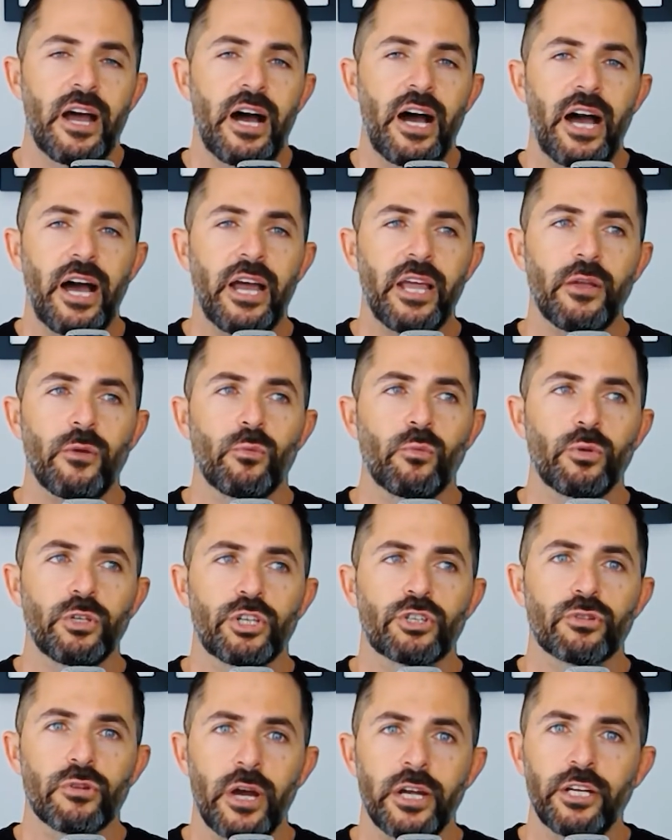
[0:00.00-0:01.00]
i would
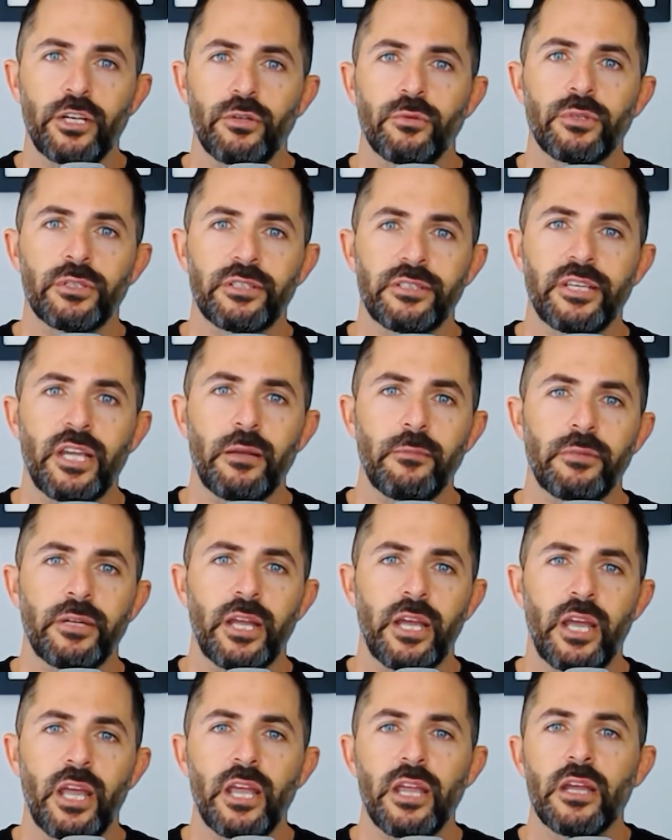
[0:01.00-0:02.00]
try to do it same
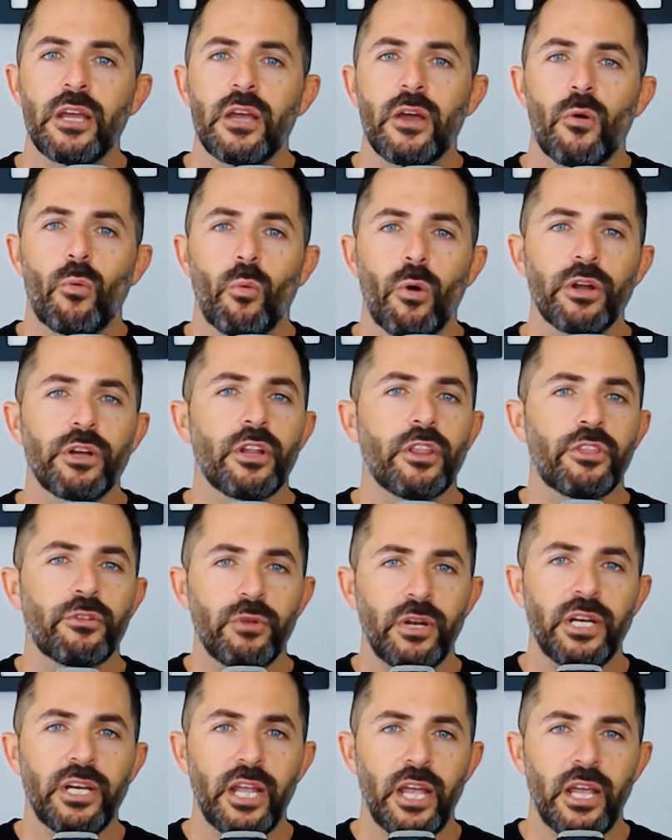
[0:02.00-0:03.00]
day 1 to
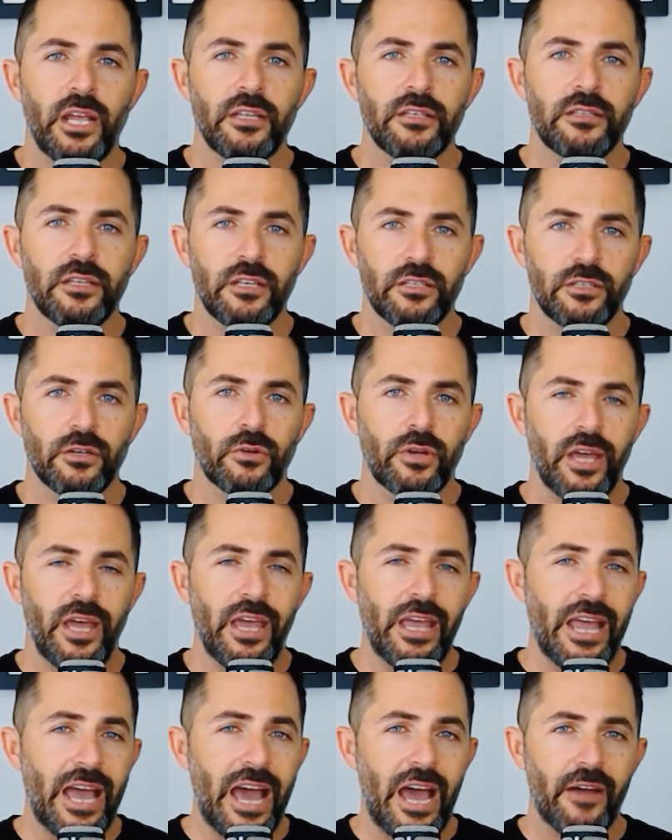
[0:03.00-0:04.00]
3 days is
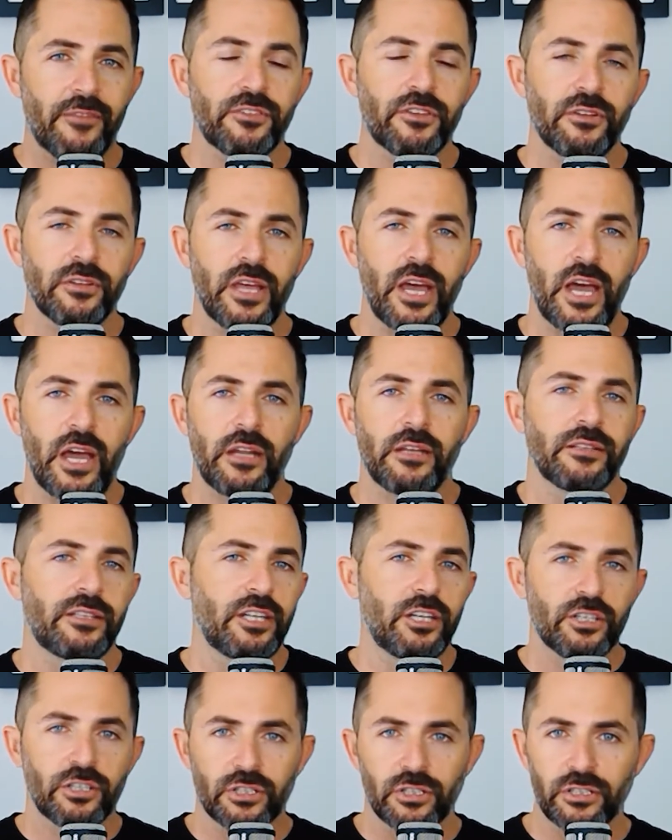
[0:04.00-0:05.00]
okay after that
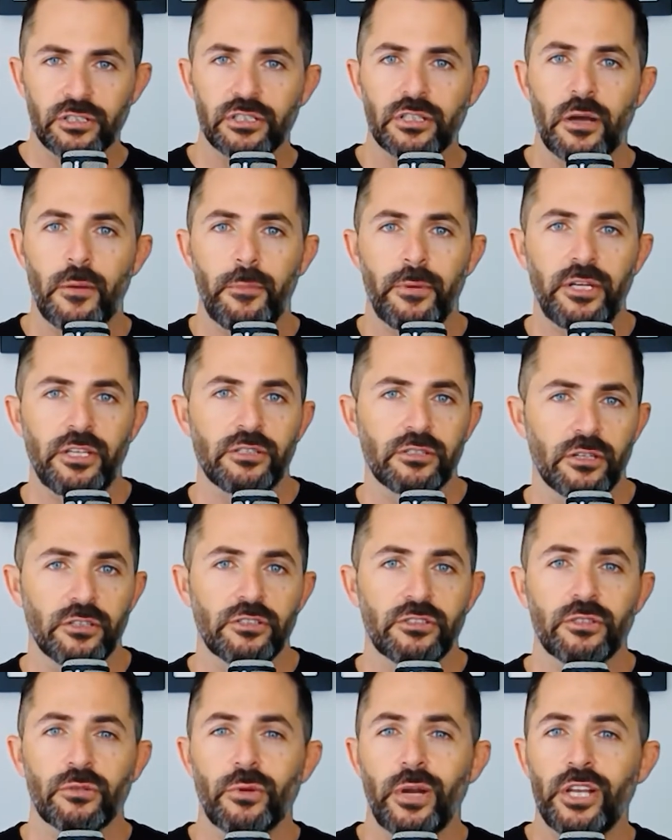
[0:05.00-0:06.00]
the insurance company
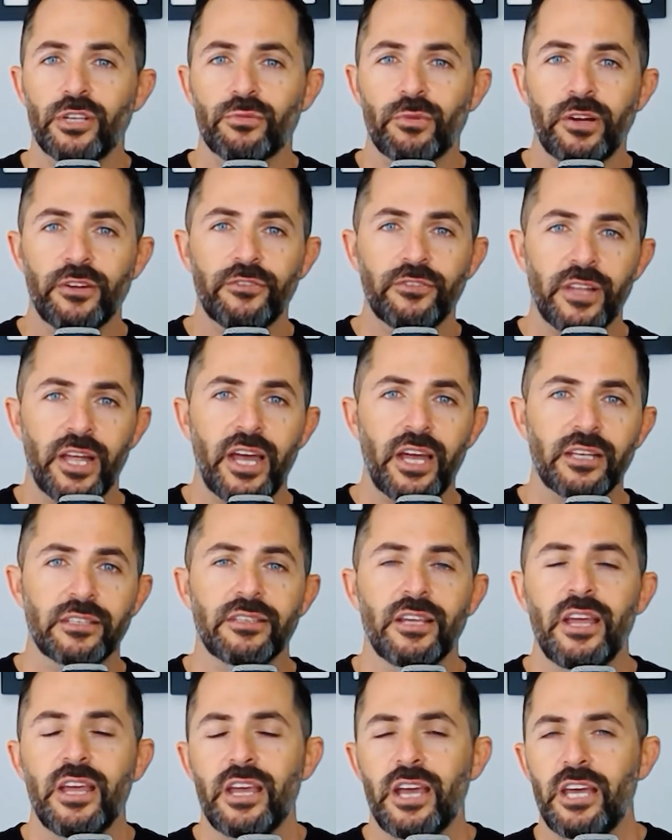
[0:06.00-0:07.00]
starts to raise red flags
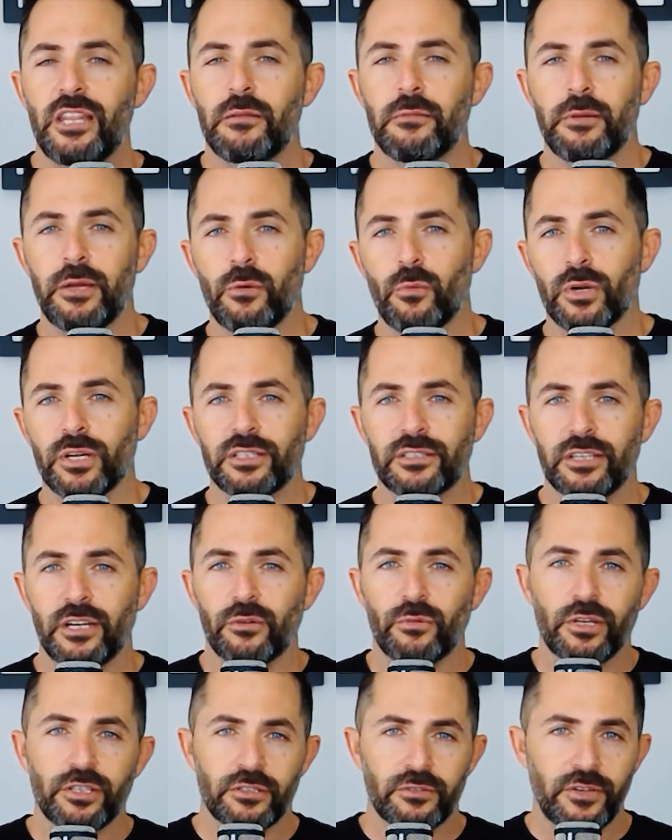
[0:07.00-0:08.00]
and they might want to send a
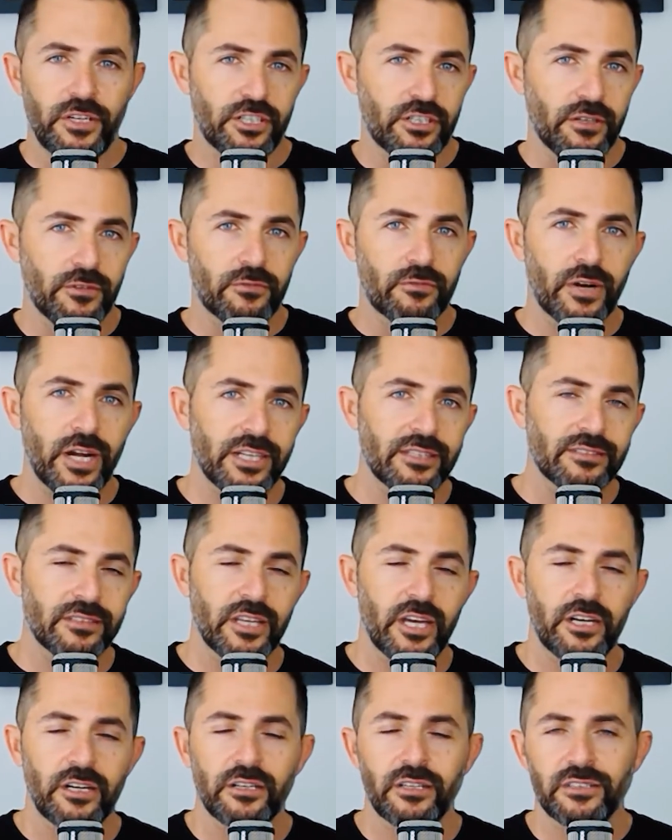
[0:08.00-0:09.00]
reservation of rights
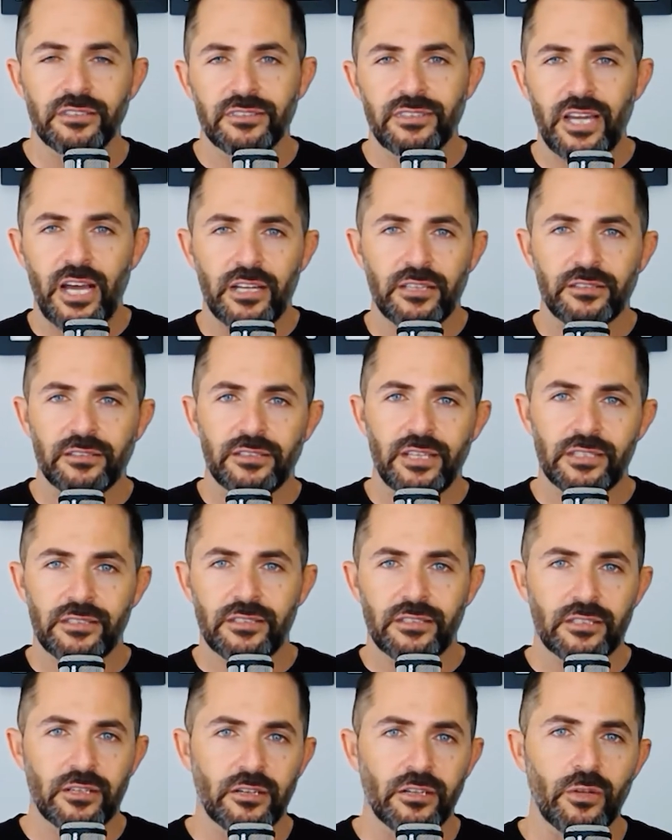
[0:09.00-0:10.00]
letter it's not
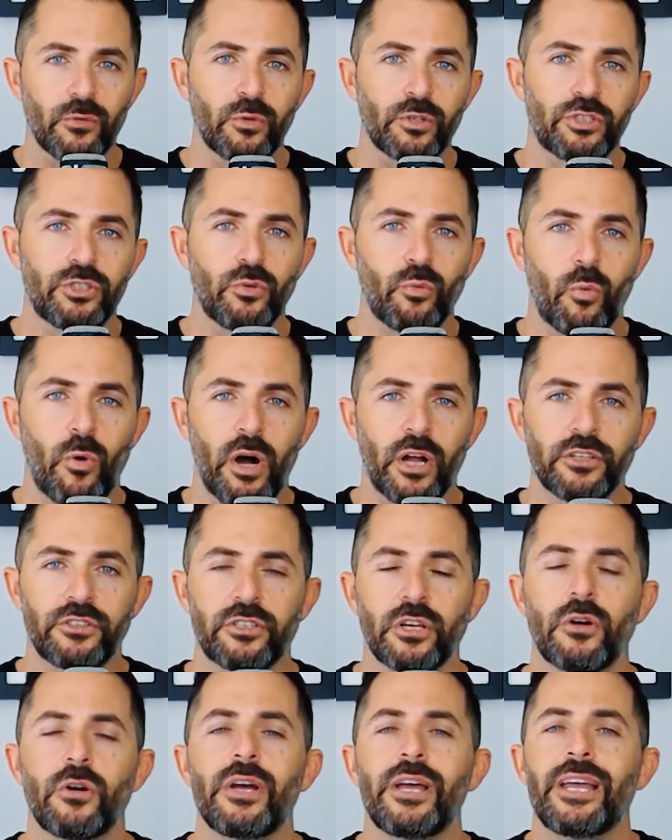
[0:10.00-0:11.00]
necessarily what you want
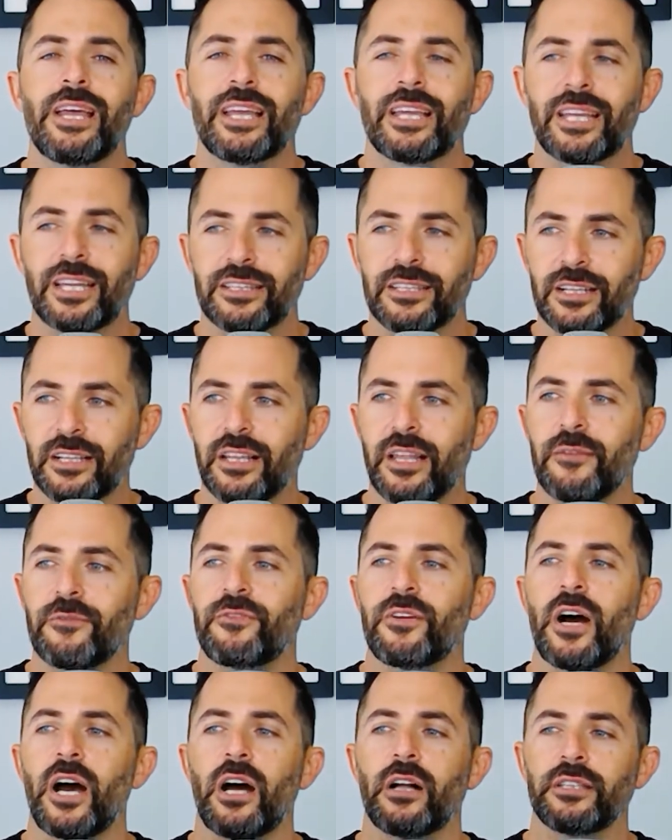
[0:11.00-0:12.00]
so get the claim
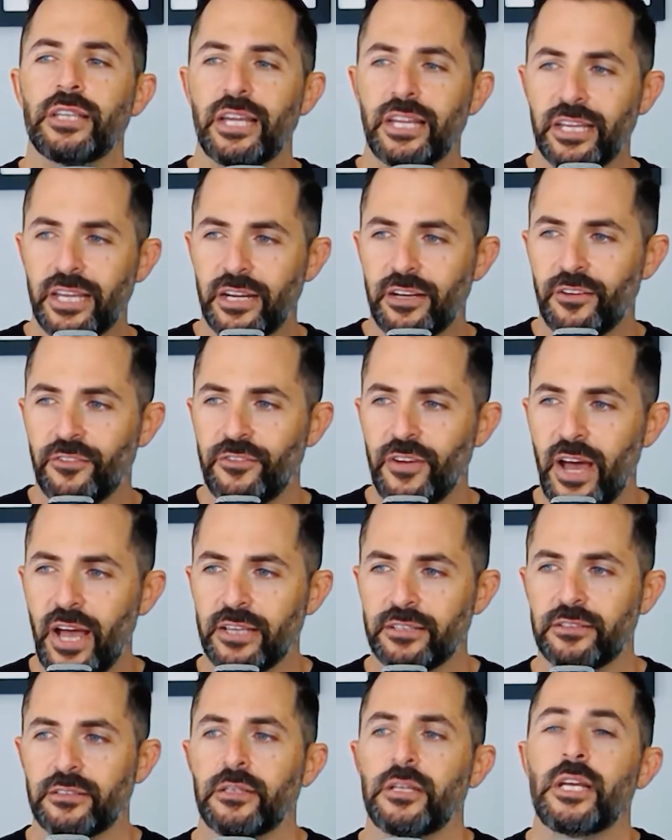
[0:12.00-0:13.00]
filed and get it
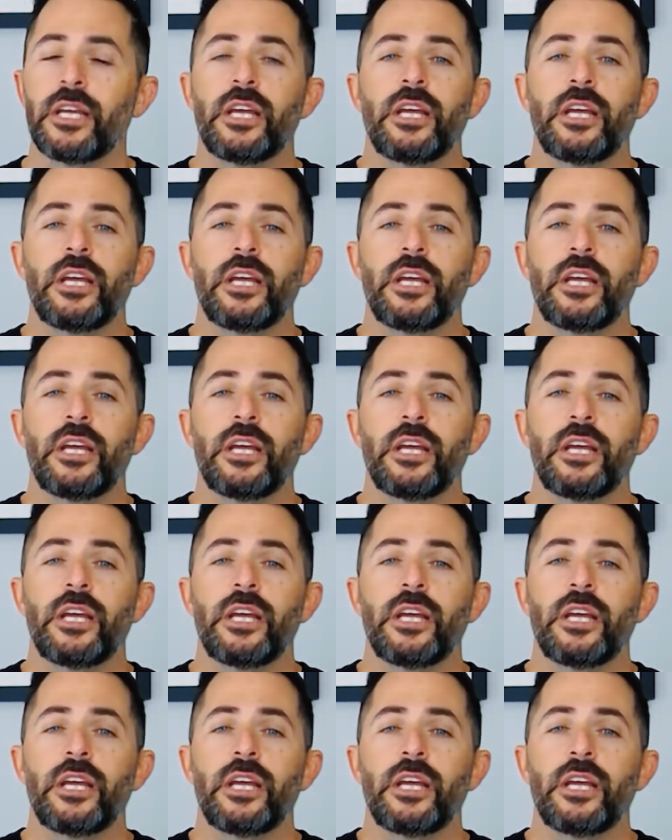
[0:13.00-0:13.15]
fast